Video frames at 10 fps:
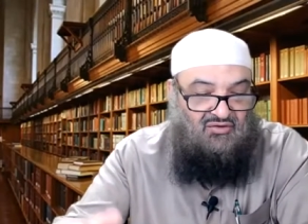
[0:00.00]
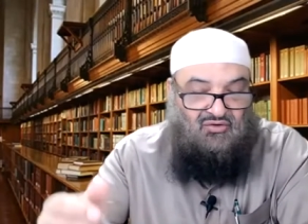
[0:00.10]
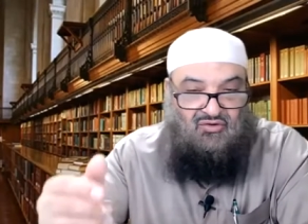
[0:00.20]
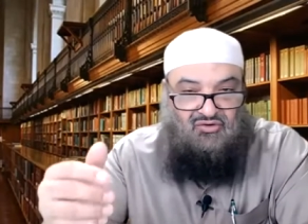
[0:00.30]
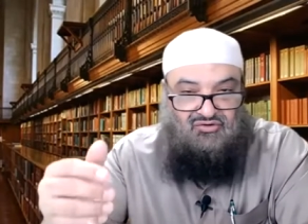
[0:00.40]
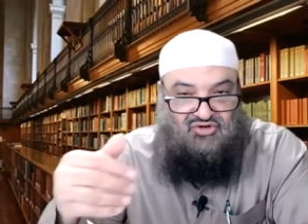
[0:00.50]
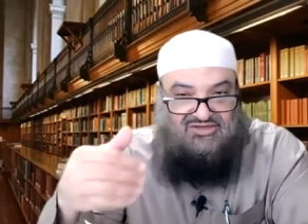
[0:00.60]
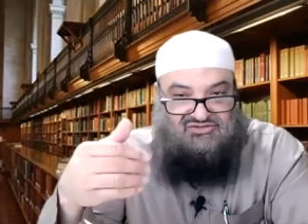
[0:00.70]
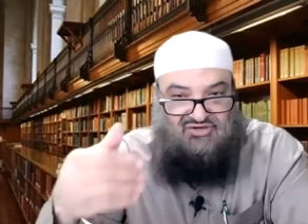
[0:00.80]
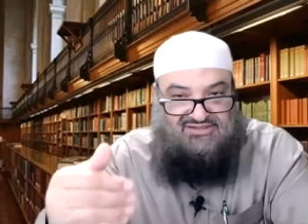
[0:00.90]
or
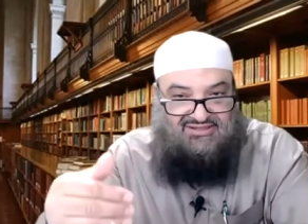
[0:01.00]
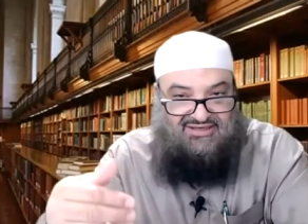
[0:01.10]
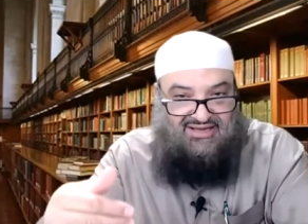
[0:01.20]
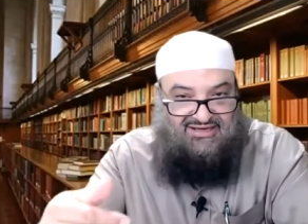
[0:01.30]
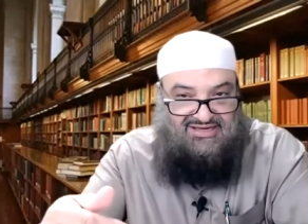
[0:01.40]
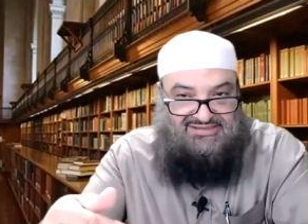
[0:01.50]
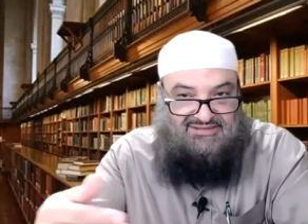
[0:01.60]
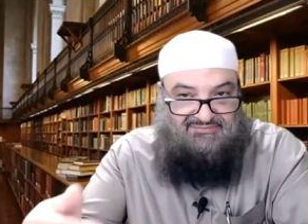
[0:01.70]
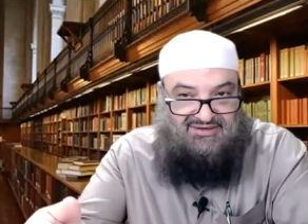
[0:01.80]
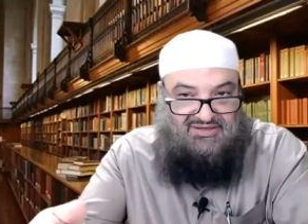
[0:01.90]
transgressing against
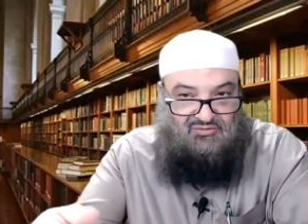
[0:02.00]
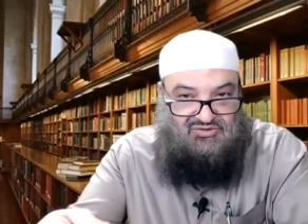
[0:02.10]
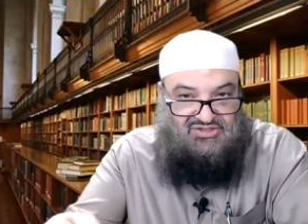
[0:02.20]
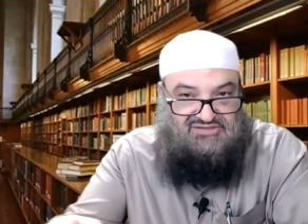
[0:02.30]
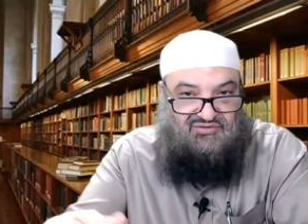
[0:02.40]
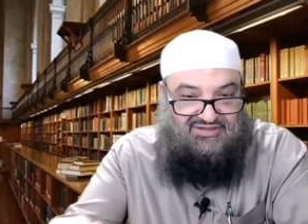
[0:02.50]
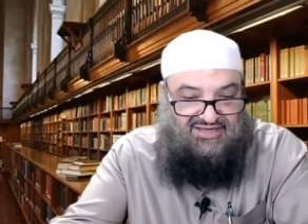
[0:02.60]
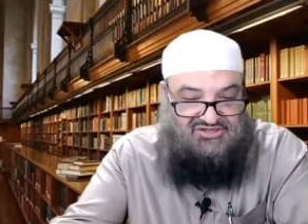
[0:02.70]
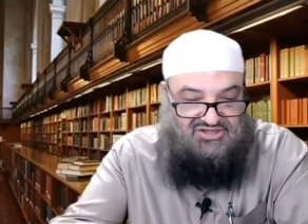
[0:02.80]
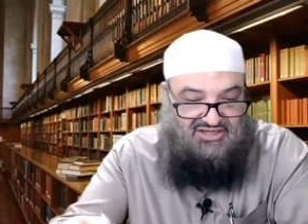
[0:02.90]
the body, which is
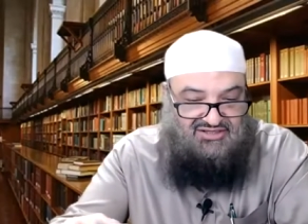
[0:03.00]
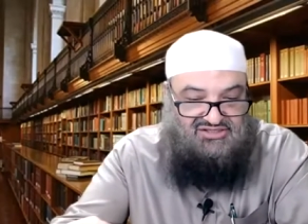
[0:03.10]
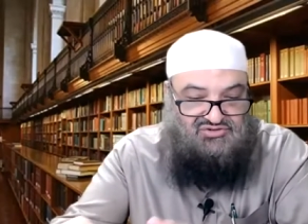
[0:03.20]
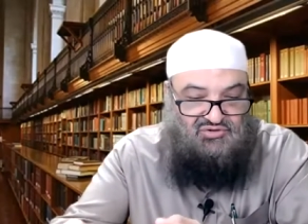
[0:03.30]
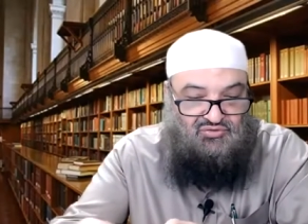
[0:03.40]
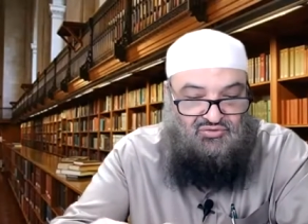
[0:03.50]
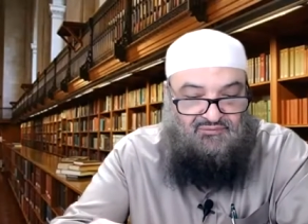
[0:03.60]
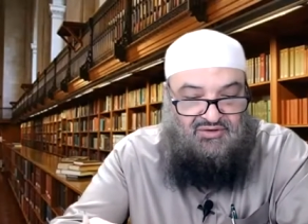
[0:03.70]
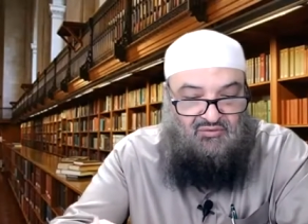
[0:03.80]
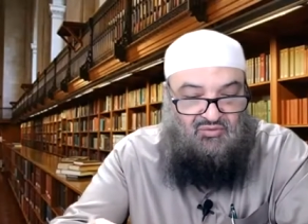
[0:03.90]
fornication. And these
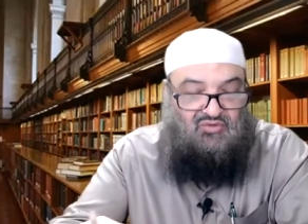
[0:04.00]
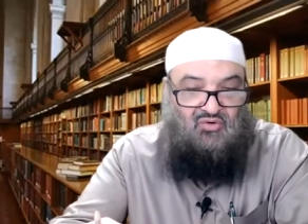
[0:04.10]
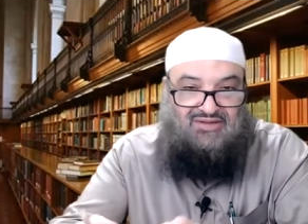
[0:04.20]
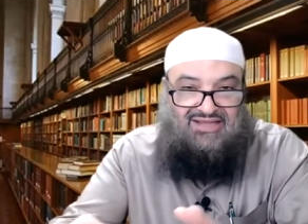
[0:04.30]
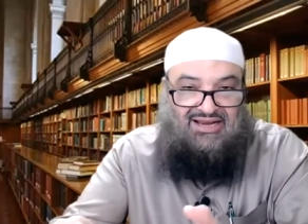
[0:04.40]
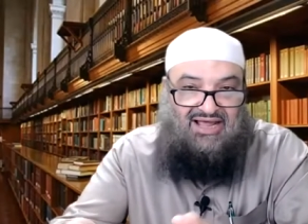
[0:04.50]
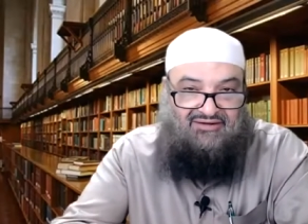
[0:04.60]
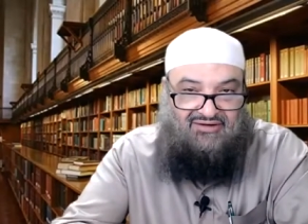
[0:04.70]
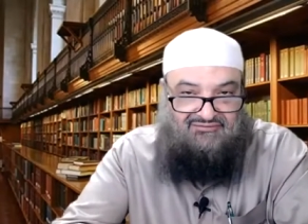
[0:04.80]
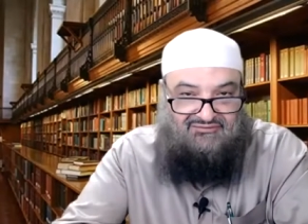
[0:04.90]
two, we call it
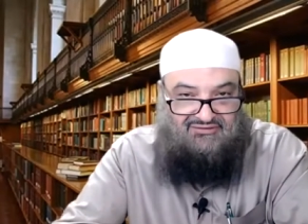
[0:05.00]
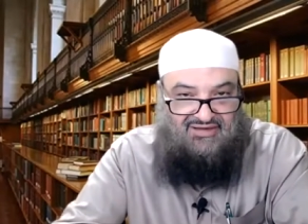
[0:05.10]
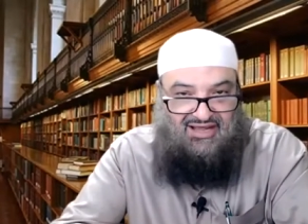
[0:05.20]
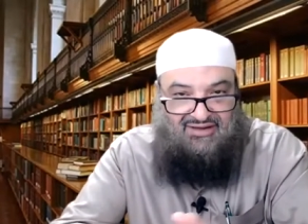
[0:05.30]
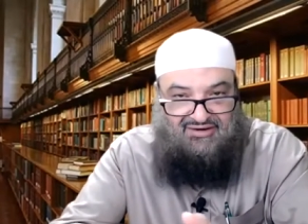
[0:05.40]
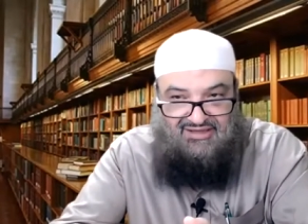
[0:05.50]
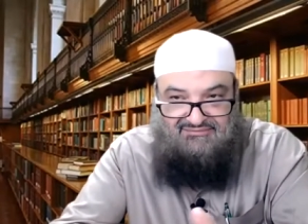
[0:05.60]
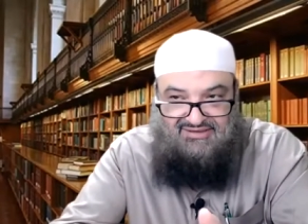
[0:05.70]
al-a'rad. A'rad